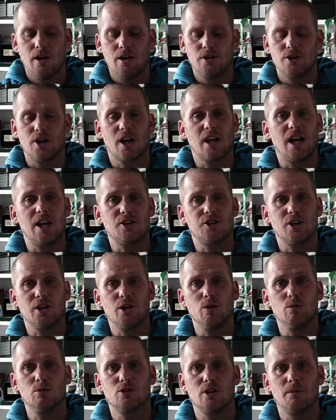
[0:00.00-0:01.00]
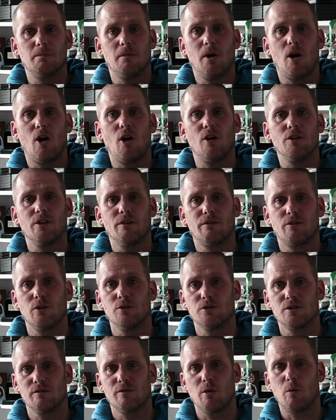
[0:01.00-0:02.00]
You can actually use them on the front
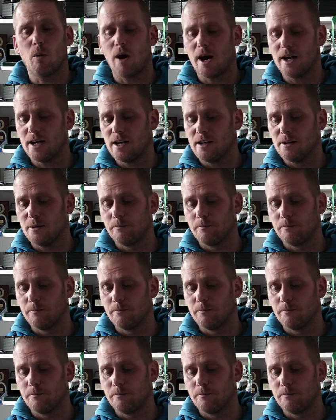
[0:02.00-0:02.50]
of the wire